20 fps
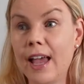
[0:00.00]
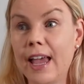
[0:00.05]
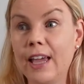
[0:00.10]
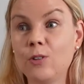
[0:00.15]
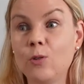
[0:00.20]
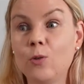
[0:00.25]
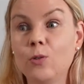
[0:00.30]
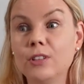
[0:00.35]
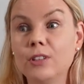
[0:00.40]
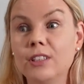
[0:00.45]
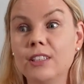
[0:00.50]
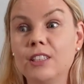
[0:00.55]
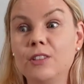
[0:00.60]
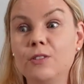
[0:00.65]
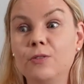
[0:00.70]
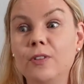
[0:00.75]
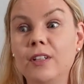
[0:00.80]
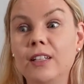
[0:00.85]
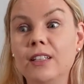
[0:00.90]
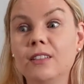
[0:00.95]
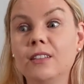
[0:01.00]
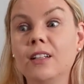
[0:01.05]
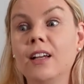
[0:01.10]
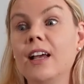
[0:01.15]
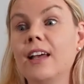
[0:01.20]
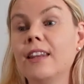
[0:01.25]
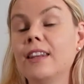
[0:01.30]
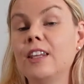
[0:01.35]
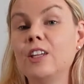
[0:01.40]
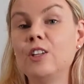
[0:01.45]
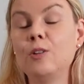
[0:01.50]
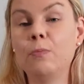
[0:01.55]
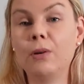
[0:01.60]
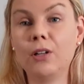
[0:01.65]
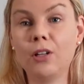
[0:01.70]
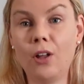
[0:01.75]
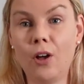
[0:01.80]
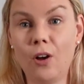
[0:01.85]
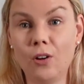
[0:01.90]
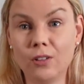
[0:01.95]
in order to feel that you
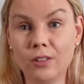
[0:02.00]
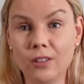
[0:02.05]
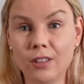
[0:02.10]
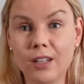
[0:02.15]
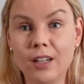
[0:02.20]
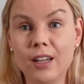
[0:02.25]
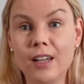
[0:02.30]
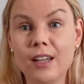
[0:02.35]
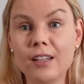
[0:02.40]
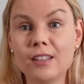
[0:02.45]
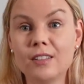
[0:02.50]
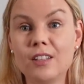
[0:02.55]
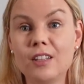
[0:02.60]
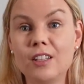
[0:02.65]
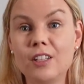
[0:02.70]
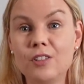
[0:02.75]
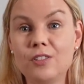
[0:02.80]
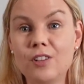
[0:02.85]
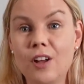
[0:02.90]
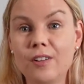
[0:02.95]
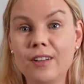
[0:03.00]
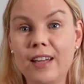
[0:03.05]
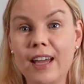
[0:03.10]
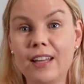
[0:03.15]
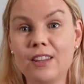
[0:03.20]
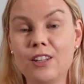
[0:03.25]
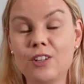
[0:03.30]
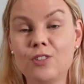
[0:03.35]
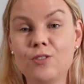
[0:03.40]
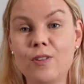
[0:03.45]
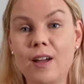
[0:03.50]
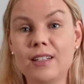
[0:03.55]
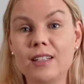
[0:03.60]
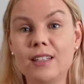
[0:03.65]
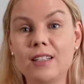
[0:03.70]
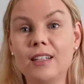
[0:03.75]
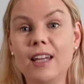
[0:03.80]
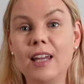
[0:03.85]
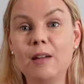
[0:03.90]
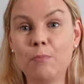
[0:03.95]
belong, so that you don't get the
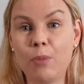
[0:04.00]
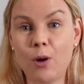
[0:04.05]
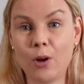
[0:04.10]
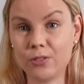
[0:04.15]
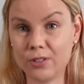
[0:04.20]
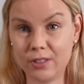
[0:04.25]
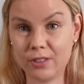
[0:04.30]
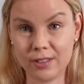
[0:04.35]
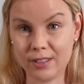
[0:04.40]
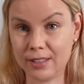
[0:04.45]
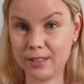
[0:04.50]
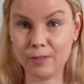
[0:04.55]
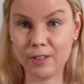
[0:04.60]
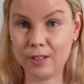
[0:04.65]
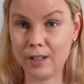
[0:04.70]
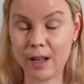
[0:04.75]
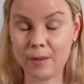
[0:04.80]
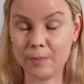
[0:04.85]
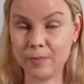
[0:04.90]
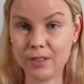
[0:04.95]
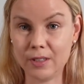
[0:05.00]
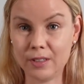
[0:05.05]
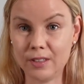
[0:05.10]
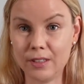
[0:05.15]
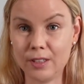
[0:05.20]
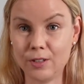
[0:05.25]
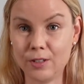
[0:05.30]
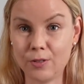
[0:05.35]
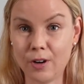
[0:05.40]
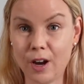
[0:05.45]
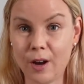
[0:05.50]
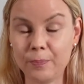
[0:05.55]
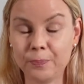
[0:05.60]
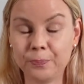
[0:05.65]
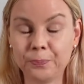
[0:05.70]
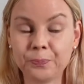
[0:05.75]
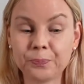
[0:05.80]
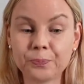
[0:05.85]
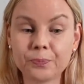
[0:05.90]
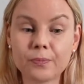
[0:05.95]
dreaded imposter
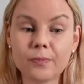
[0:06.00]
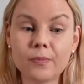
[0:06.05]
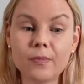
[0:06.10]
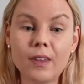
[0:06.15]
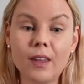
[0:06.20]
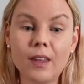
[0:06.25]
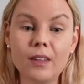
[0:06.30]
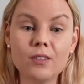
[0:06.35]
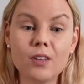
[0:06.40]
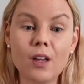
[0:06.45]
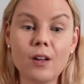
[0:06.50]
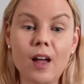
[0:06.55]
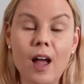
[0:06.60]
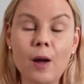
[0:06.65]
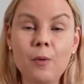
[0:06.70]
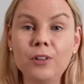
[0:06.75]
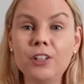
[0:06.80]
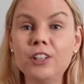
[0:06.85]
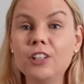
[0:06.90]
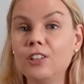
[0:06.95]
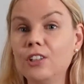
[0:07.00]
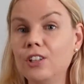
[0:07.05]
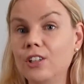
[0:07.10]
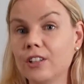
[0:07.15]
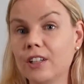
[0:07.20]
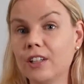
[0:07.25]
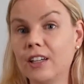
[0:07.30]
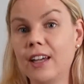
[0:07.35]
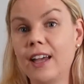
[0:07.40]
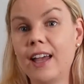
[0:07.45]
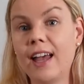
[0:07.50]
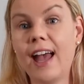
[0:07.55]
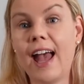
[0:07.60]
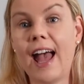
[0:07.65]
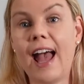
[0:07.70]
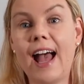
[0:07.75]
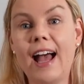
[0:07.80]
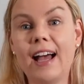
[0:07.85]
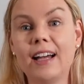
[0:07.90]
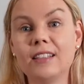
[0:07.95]
syndrome. So I want you to look
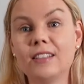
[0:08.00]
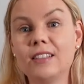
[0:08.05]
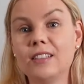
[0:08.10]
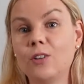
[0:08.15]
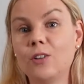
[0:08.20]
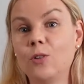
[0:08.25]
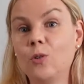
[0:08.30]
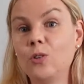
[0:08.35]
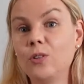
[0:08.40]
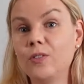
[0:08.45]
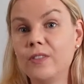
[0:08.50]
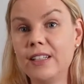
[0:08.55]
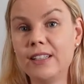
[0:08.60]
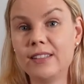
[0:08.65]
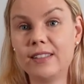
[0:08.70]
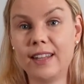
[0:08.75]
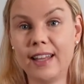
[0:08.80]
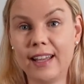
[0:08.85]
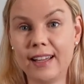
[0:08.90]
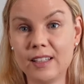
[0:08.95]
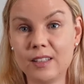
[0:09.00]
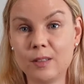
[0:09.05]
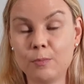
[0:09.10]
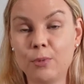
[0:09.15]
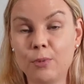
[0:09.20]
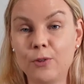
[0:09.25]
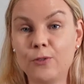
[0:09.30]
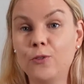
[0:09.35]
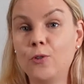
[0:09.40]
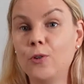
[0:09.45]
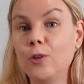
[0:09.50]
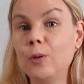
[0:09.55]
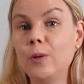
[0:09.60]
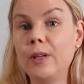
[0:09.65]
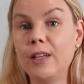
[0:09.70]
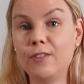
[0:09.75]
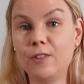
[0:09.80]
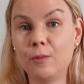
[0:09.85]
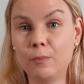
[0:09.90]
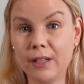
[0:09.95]
at all of these things before you
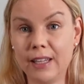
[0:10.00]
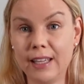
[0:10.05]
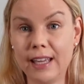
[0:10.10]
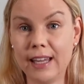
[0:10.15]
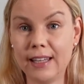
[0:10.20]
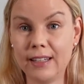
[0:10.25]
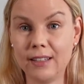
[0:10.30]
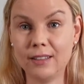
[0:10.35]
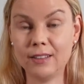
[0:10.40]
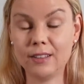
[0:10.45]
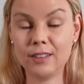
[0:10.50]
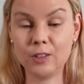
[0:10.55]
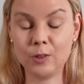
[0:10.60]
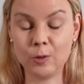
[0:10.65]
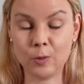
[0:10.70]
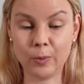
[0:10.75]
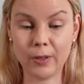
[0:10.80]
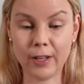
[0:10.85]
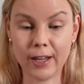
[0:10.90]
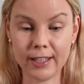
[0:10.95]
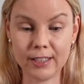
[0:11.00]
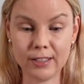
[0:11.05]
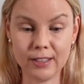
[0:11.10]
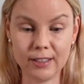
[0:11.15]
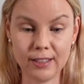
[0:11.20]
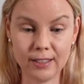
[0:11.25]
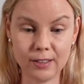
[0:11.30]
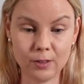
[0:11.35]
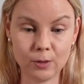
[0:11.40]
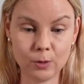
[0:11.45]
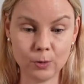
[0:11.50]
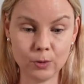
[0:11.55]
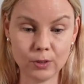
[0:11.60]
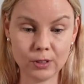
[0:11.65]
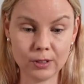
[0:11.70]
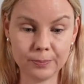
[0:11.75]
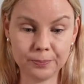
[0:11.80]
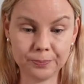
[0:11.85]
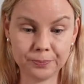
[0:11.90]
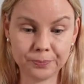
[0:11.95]
even begin to apply to these schools.